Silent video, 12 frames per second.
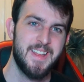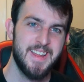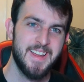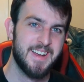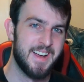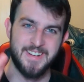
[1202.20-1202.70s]

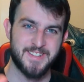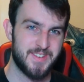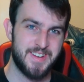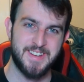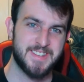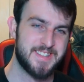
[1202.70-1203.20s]

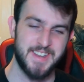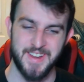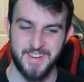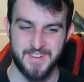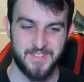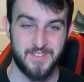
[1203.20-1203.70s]
I just wanted to
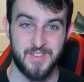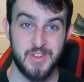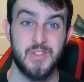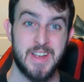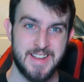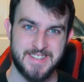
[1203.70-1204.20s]
see
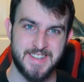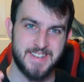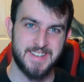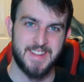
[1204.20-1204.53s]
what you